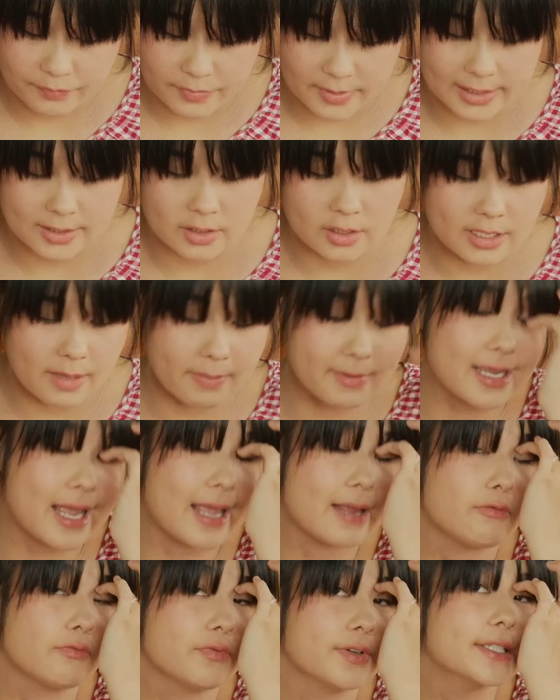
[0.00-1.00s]
That's not something
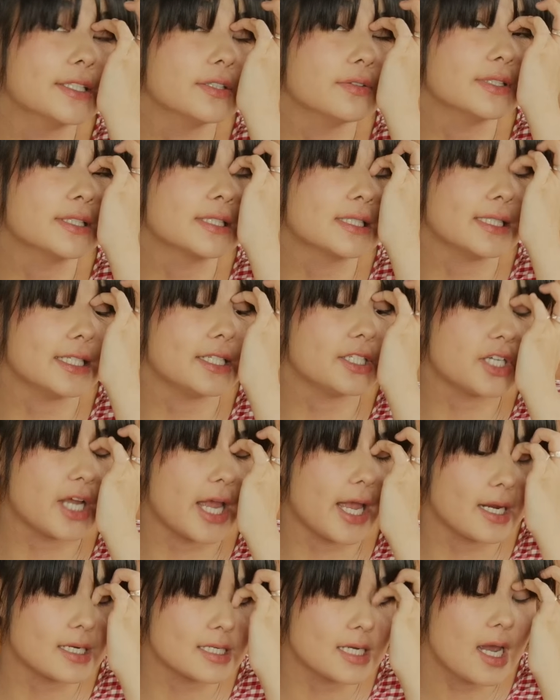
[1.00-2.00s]
I rigorously
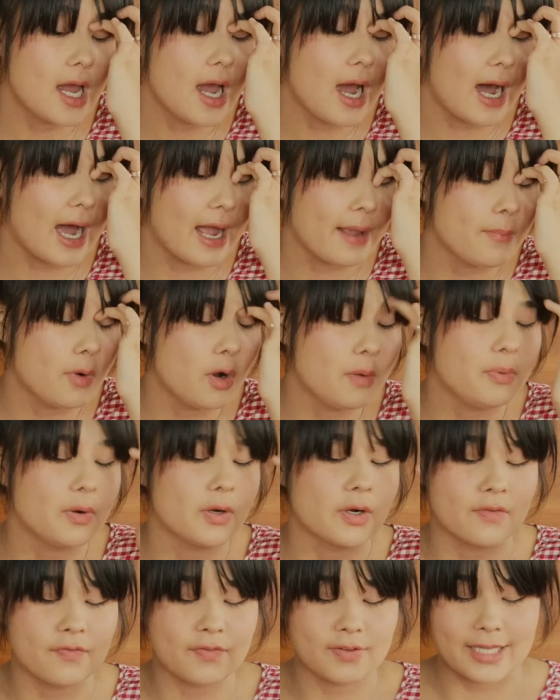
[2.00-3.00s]
checked. I more
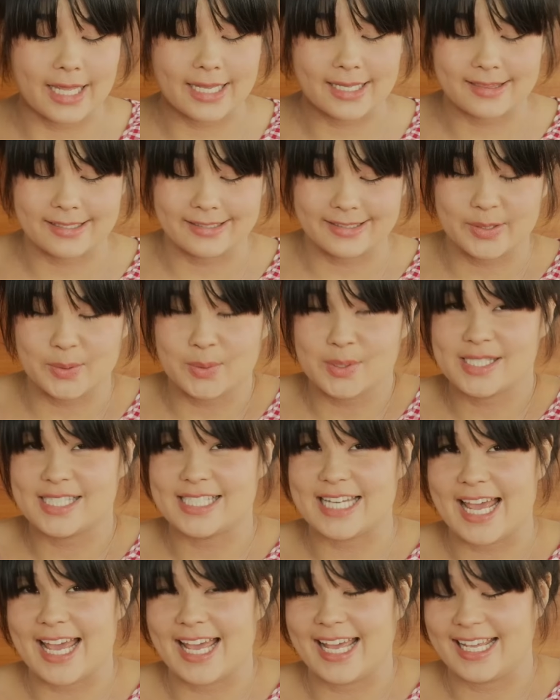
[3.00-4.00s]
bought it for like the little
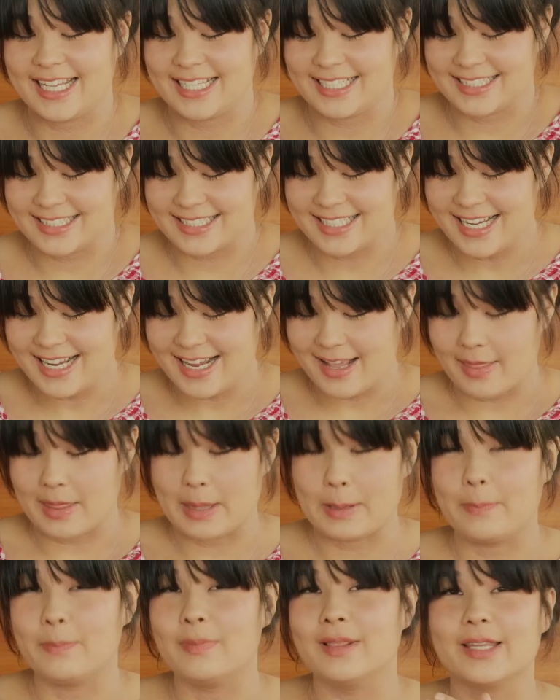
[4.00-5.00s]
stands,
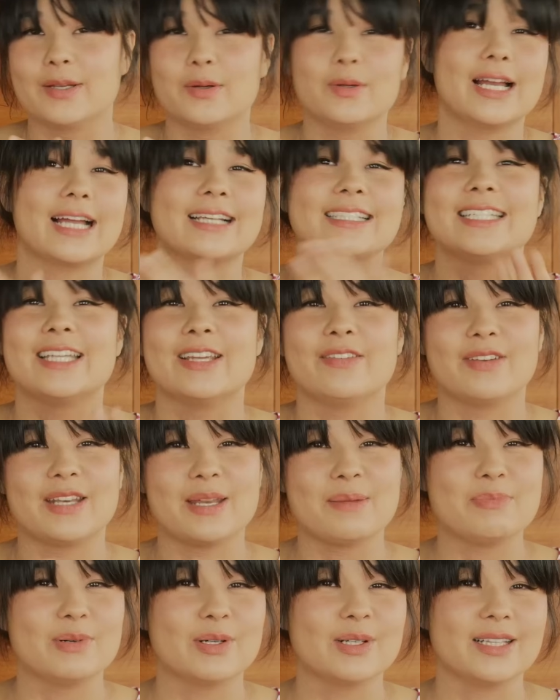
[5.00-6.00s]
the little
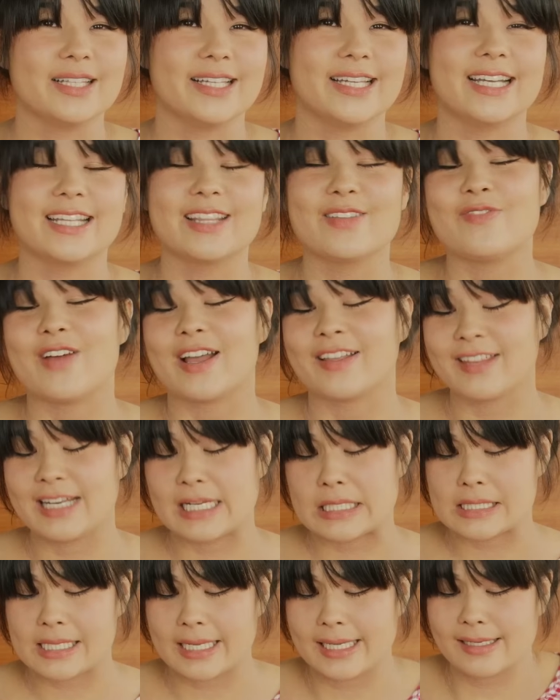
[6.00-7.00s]
activity booklet, and the fact that
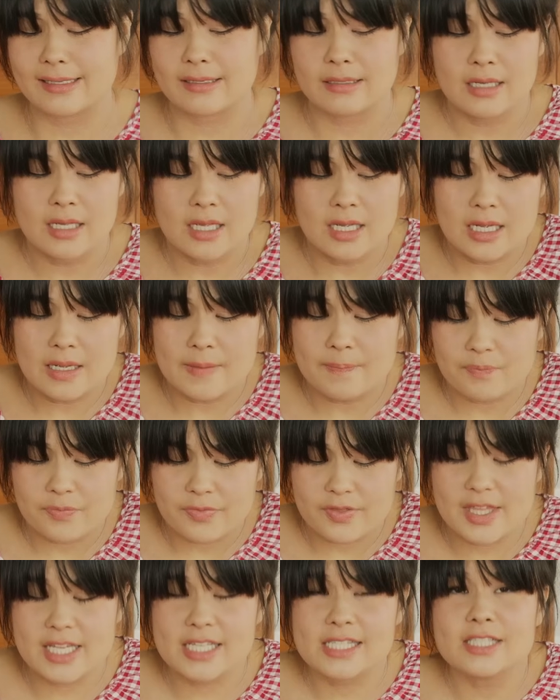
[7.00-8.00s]
it's like,
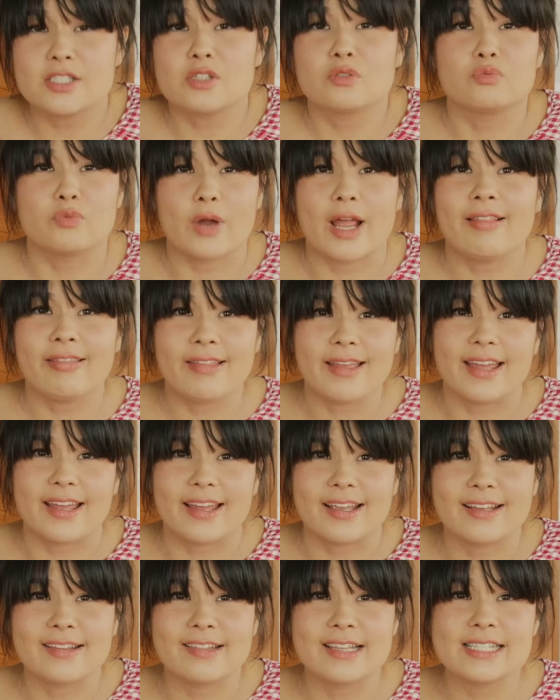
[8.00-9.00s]
this is a
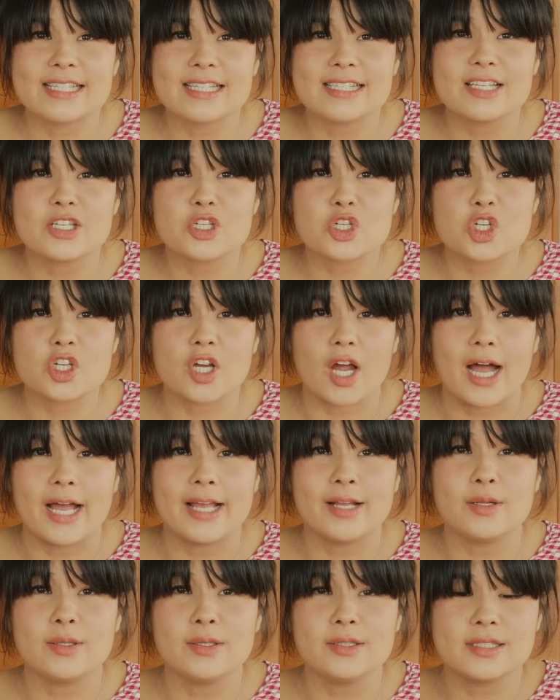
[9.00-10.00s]
relic. This is a
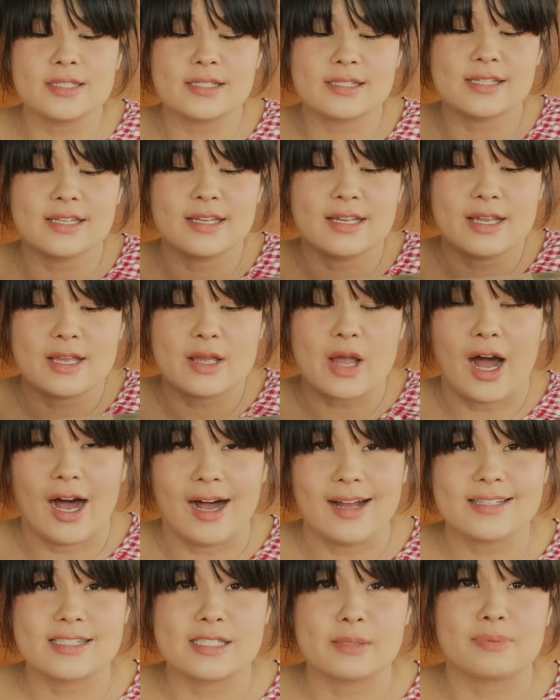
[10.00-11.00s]
child's
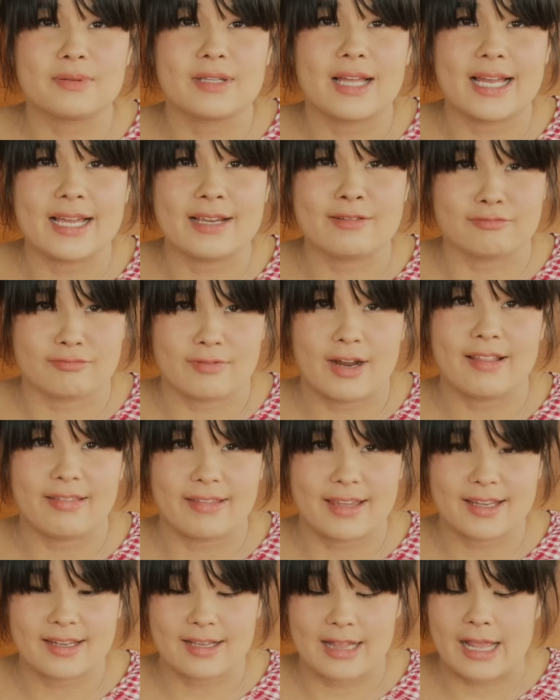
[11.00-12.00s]
art supply
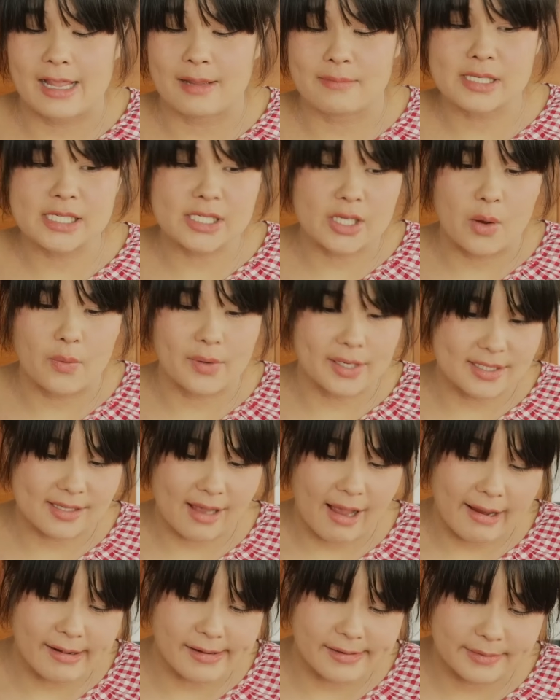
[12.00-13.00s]
relic. Like, I'm so
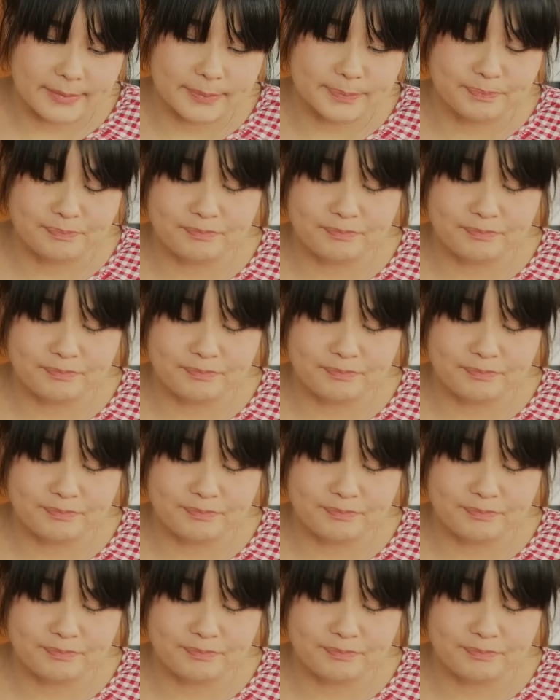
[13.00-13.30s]
excited.